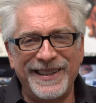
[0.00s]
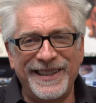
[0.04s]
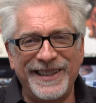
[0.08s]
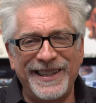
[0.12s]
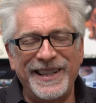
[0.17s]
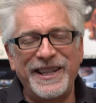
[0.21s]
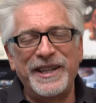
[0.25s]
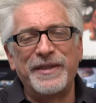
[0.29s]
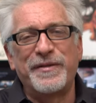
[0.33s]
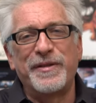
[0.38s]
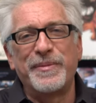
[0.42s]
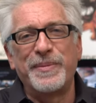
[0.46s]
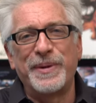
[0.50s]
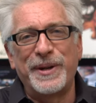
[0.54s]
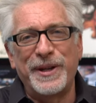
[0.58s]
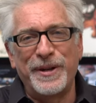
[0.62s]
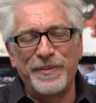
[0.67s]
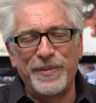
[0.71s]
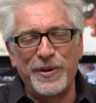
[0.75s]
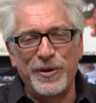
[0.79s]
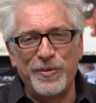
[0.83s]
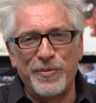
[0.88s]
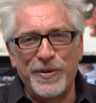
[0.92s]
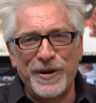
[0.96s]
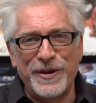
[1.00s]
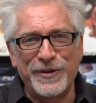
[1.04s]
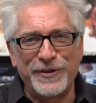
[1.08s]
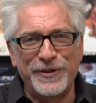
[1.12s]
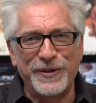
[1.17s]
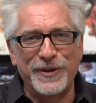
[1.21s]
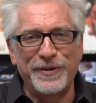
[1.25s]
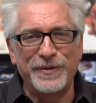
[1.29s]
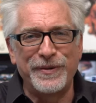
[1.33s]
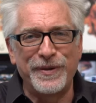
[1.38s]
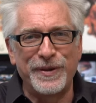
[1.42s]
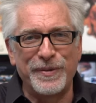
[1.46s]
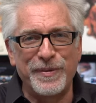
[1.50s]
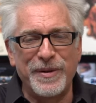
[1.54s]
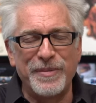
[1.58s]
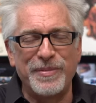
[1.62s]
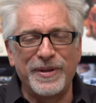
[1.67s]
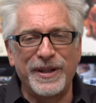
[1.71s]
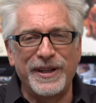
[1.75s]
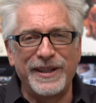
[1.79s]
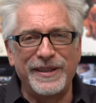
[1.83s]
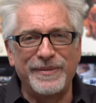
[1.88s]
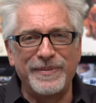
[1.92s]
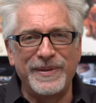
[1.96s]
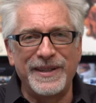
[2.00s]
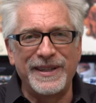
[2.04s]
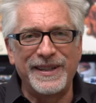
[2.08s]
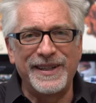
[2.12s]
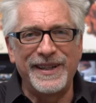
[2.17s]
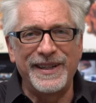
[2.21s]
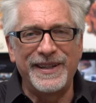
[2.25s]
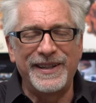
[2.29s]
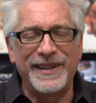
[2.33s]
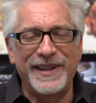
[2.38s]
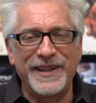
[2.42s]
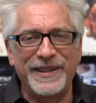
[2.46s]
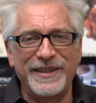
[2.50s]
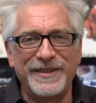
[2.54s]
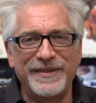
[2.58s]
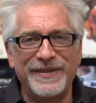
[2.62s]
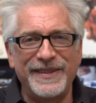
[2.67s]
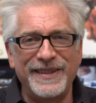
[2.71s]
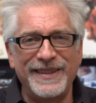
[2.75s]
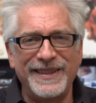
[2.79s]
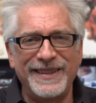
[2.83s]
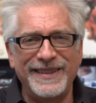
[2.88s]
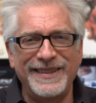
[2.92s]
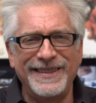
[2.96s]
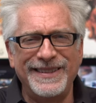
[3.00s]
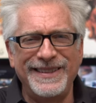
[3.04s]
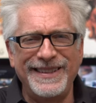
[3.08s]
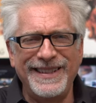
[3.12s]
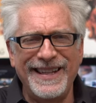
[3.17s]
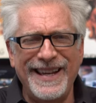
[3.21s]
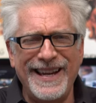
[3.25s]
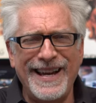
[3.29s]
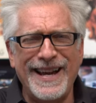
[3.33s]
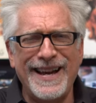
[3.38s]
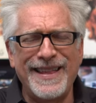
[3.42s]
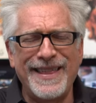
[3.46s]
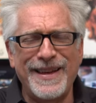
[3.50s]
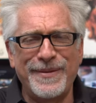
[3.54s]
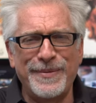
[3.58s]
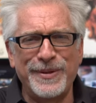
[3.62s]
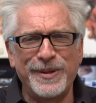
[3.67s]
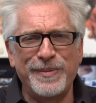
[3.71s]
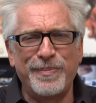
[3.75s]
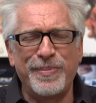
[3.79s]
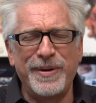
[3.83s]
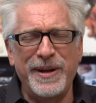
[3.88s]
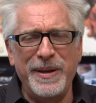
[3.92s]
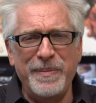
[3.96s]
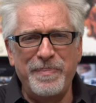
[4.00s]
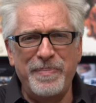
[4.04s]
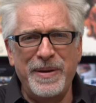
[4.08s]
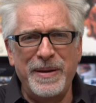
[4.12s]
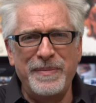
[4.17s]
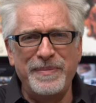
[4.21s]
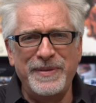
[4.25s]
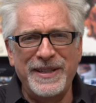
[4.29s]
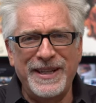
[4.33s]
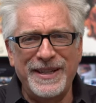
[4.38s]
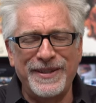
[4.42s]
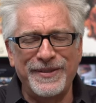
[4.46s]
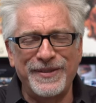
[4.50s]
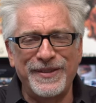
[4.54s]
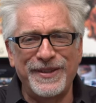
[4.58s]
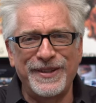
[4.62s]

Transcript: Hey everybody, I'm Hugh Brownstone for Three Blind Men and an Elephant, and yeah, that was a pretty pimped out